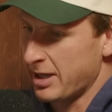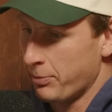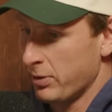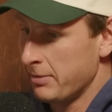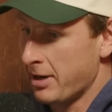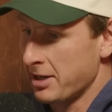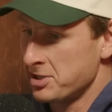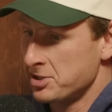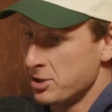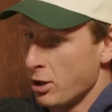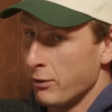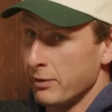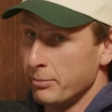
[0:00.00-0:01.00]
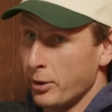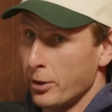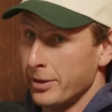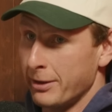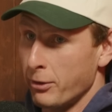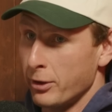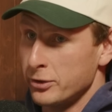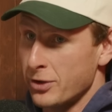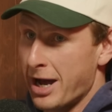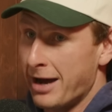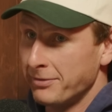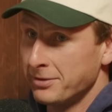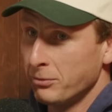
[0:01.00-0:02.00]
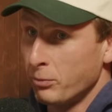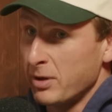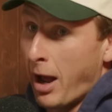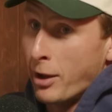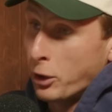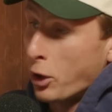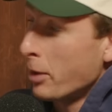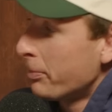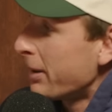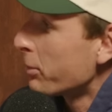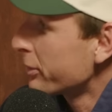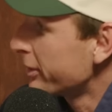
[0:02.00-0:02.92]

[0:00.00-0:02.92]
where they pretty much self imploded their own draft. Mm. Which a lot of people